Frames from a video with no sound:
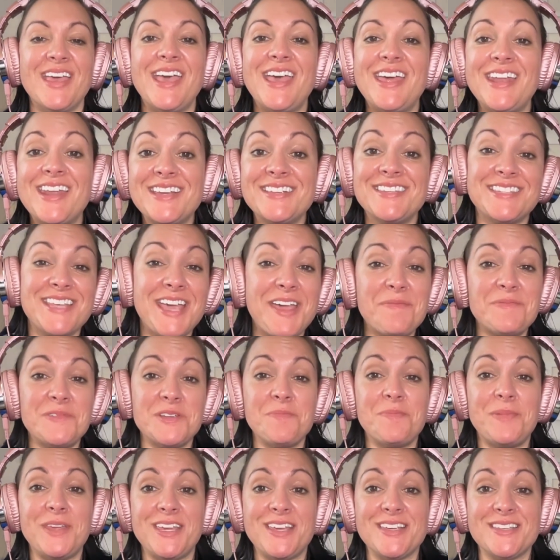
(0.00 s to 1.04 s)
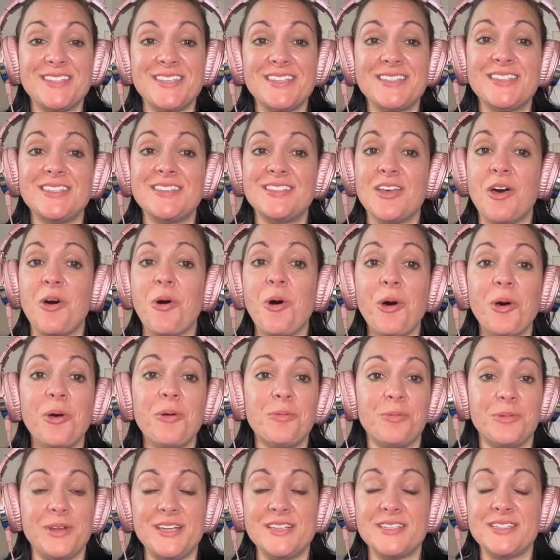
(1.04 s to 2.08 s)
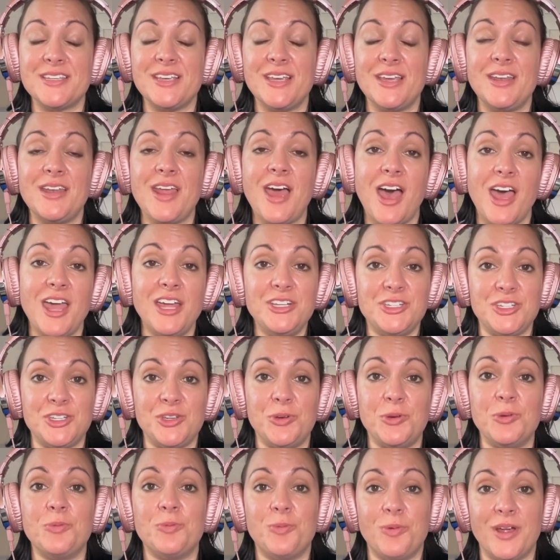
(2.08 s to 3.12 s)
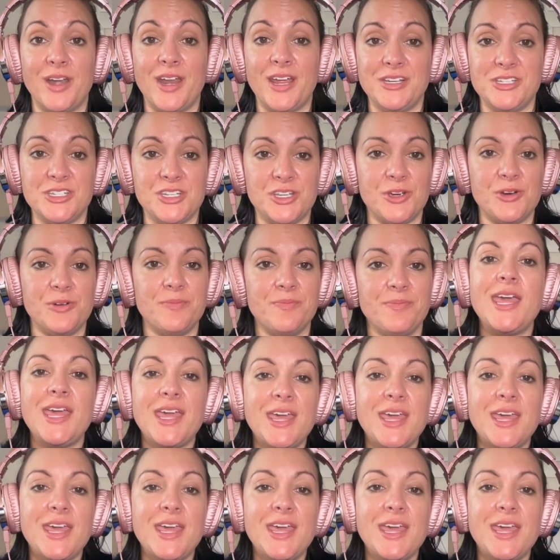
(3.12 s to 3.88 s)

And I saved it because this is the whole reason I do what I do.